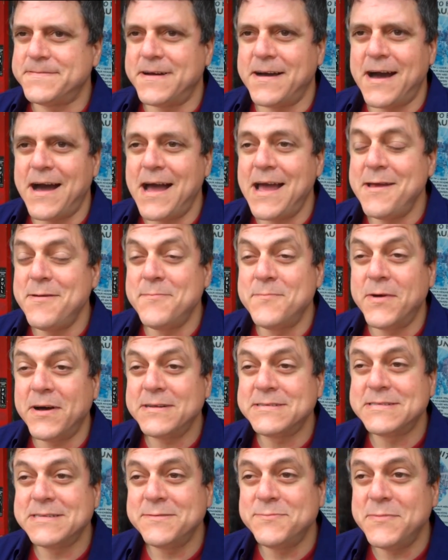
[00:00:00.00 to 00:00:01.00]
I
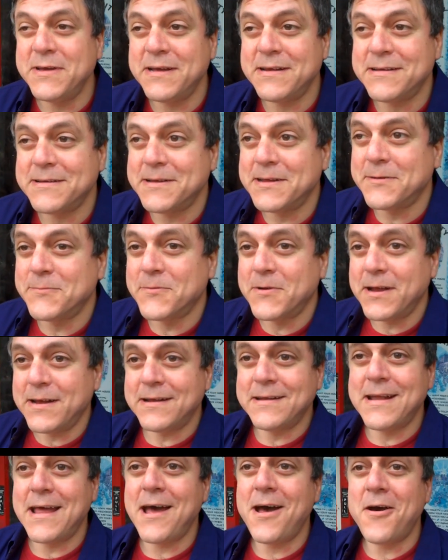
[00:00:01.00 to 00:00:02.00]
must admit that
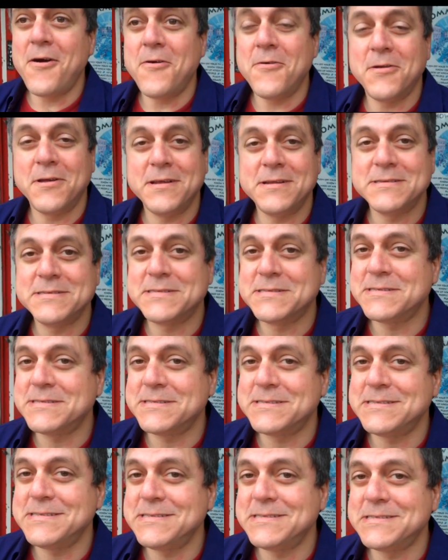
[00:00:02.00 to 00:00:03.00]
right now
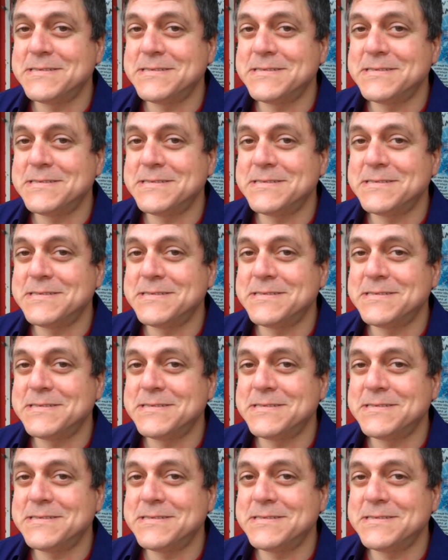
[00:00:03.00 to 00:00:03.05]
he's